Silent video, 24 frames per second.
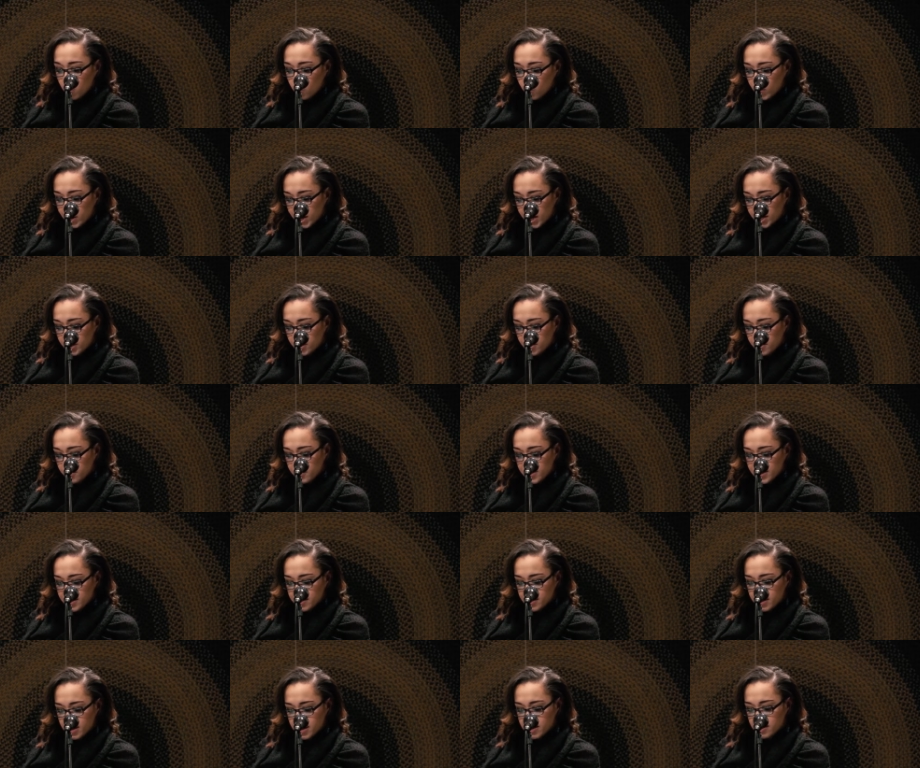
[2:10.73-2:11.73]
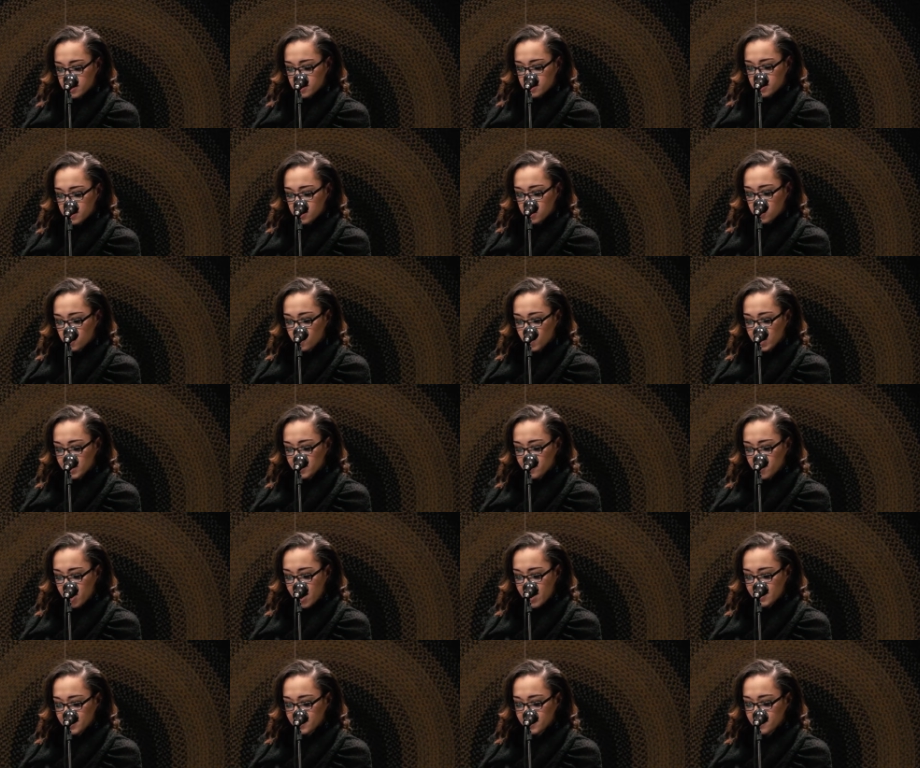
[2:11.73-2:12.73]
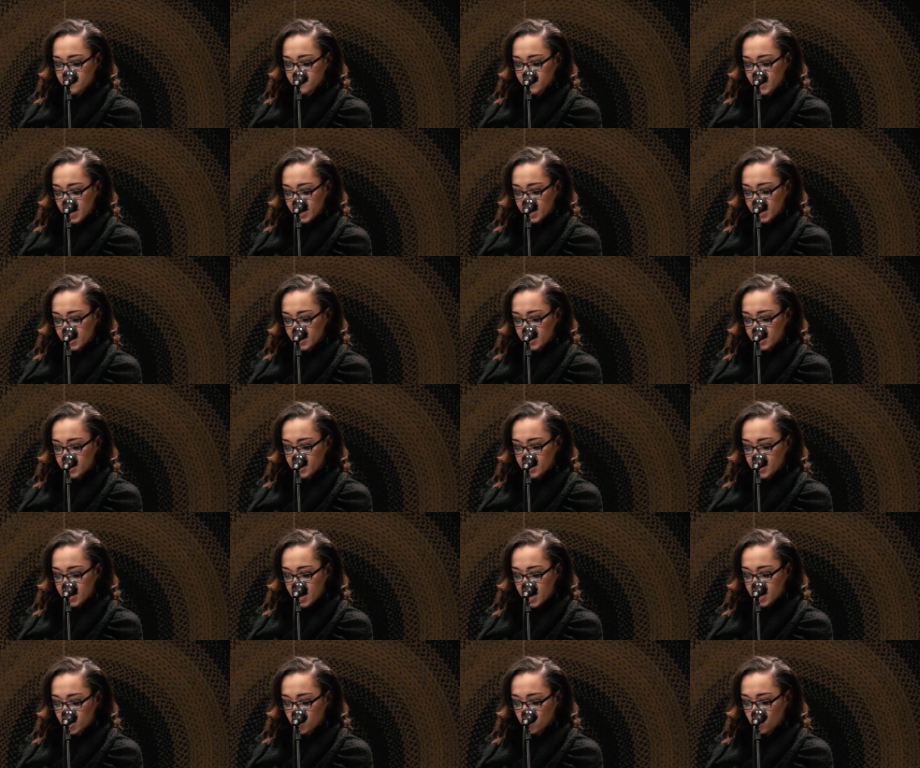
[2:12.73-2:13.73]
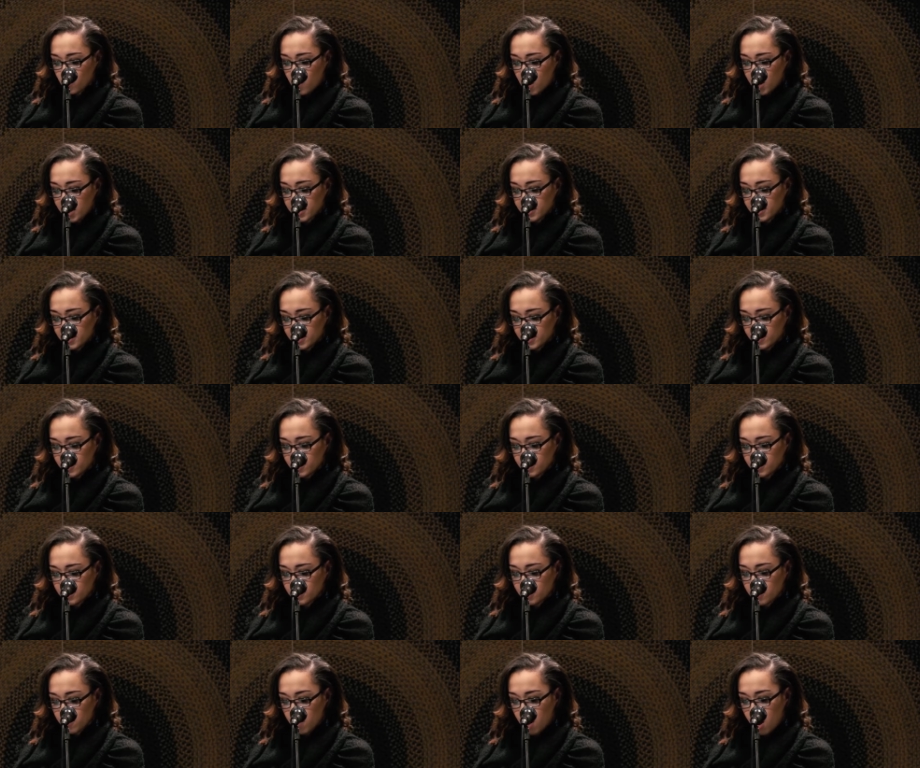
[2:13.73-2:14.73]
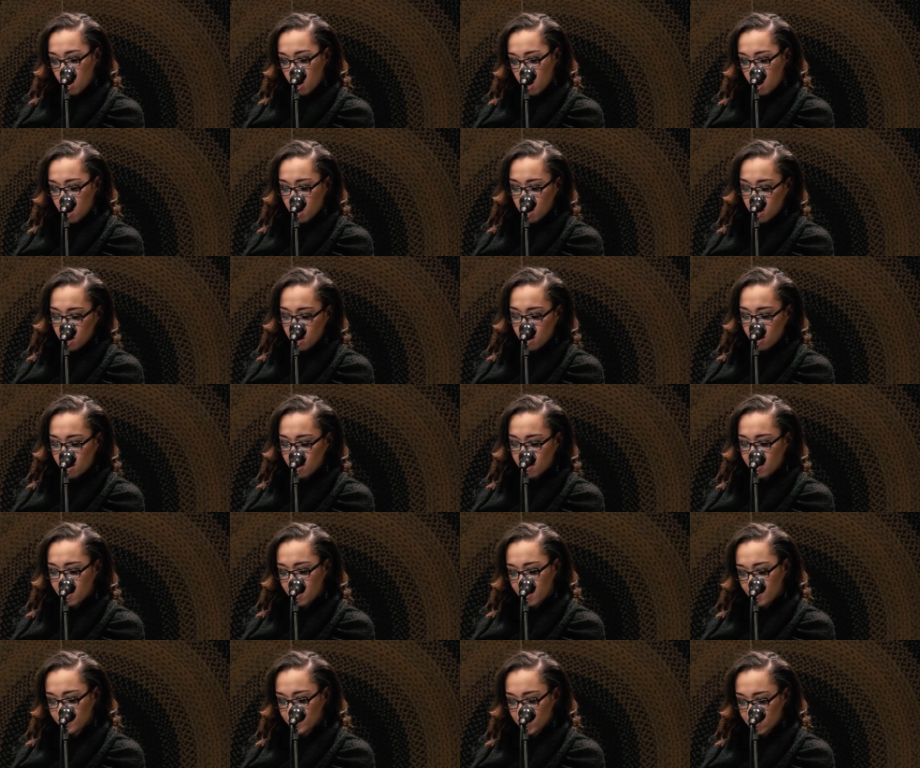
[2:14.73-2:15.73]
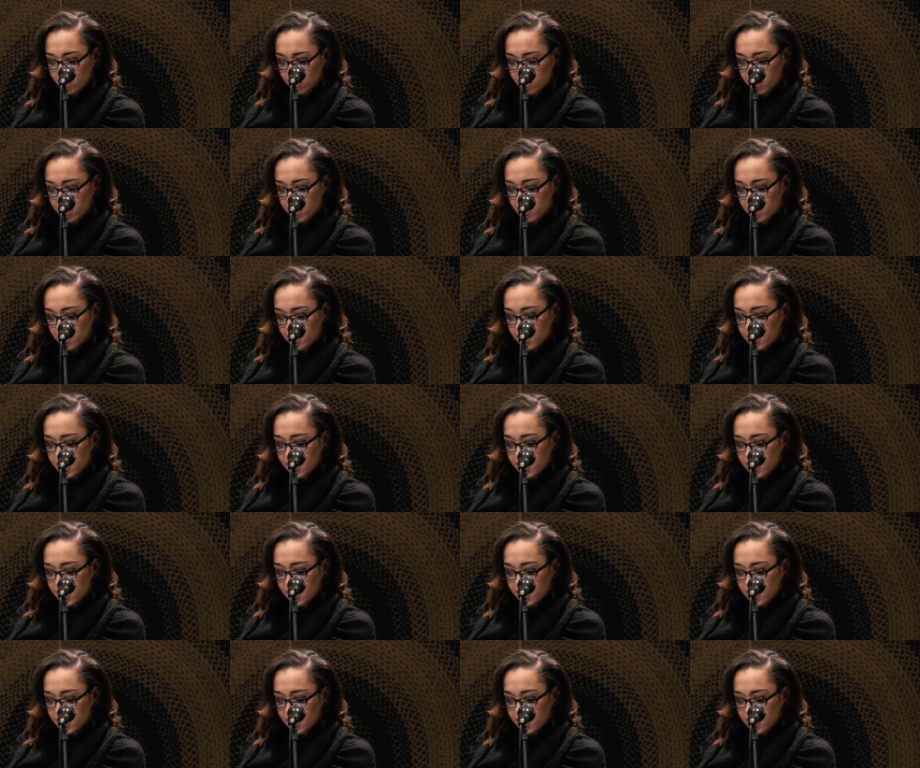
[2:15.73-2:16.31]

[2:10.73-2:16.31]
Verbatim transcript: What I know is this one random night, Ian walked into Ha Ha, a bar.